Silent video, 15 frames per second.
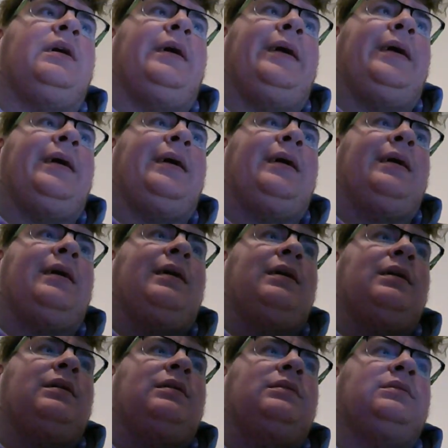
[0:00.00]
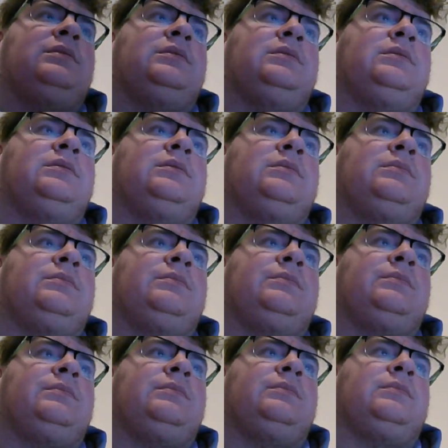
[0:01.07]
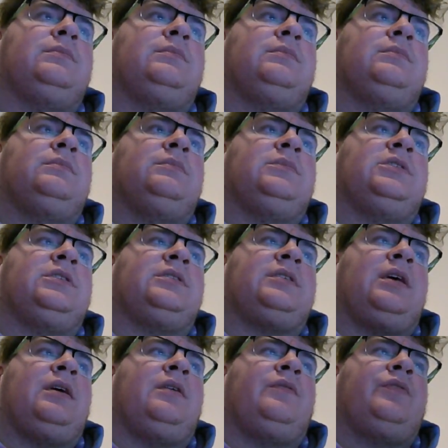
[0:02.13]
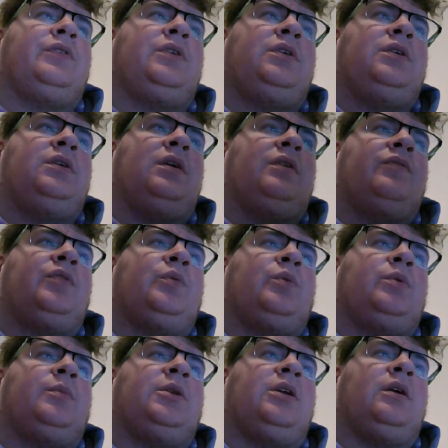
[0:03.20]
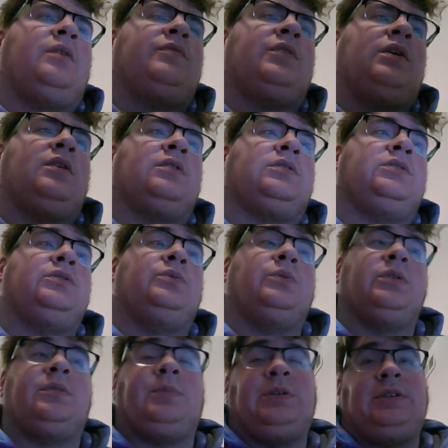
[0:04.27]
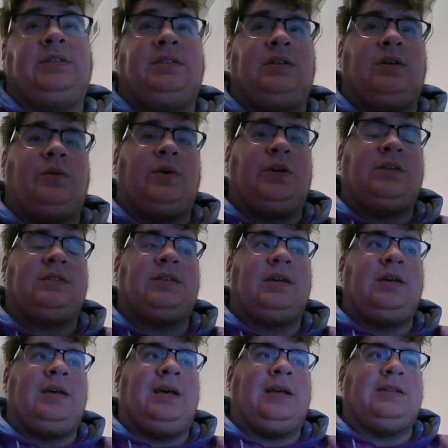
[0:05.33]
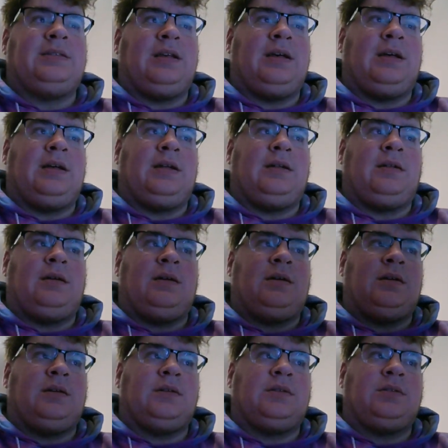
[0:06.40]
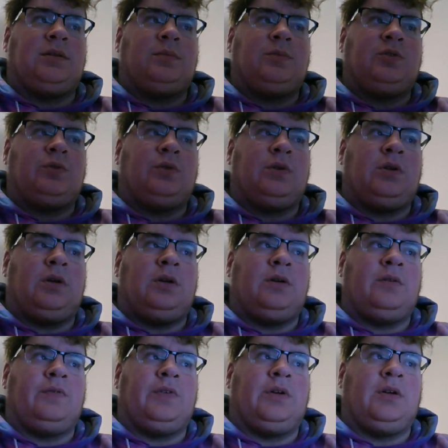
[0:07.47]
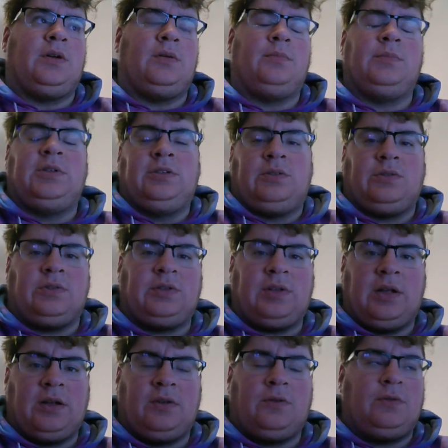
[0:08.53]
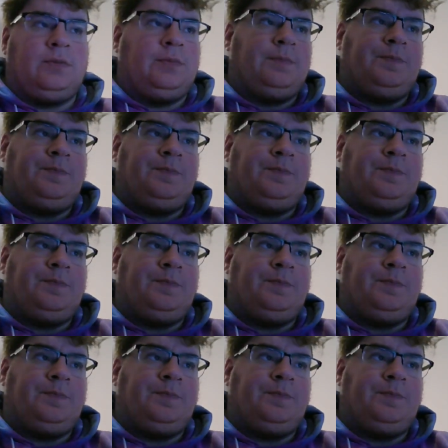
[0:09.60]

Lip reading: And because every woman I've talked to with PCOS has had some sort of menstrual cycle.